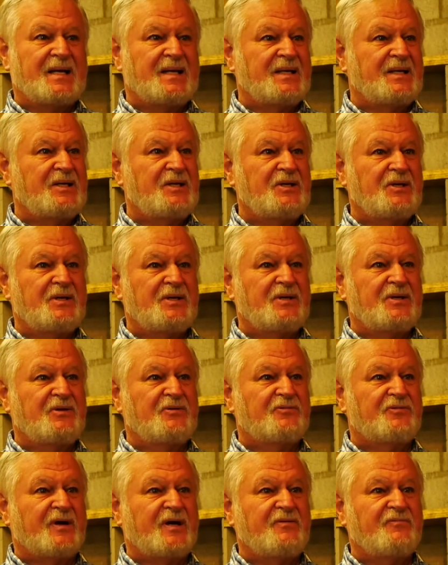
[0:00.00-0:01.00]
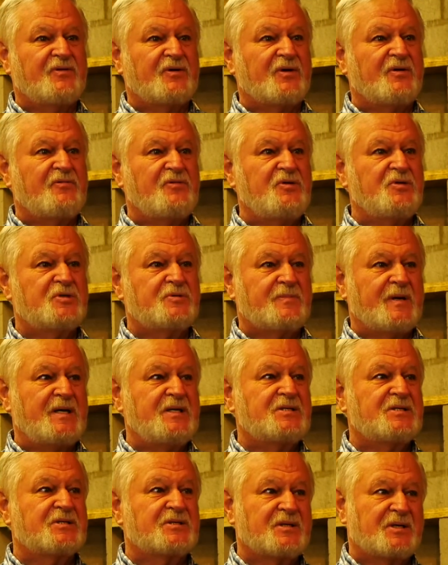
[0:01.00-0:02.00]
You find very few
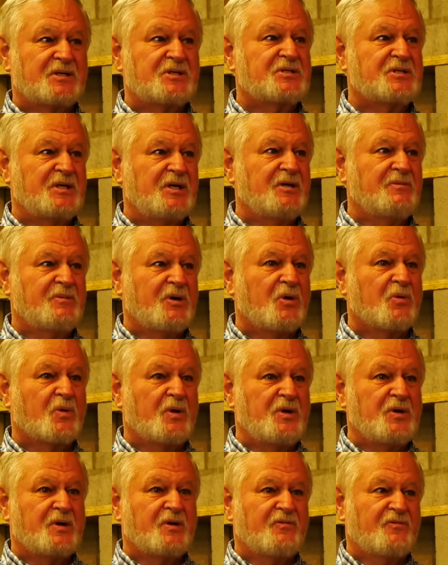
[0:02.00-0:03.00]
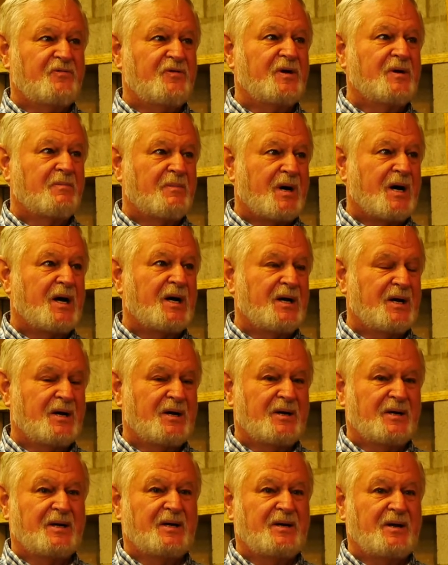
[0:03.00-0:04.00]
spaces on a sailboat where you can fit a
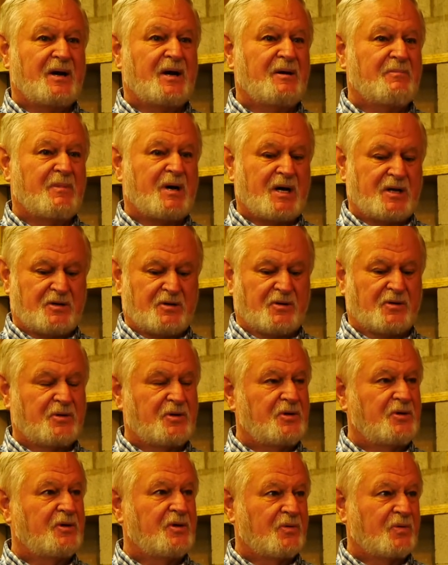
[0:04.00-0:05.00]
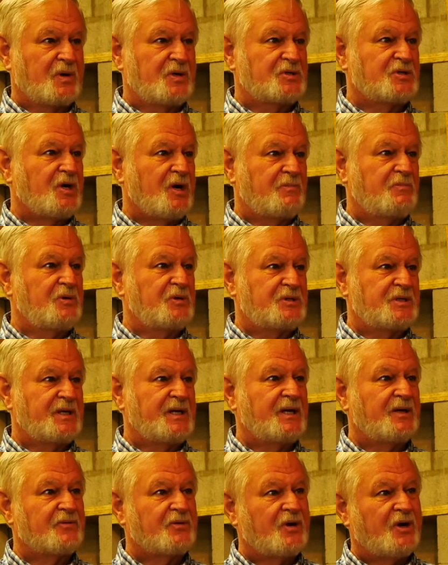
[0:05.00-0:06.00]
non-modular unit where it's all put
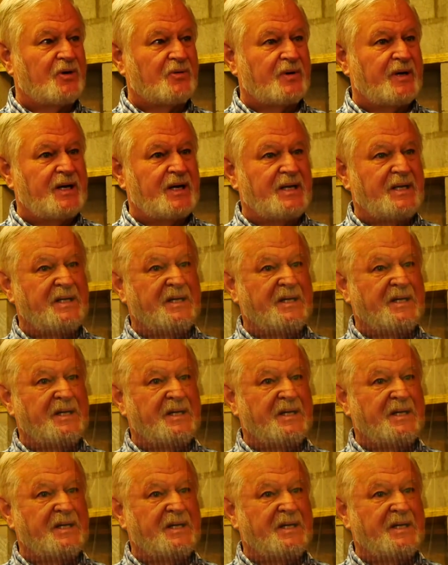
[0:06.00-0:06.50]
together already.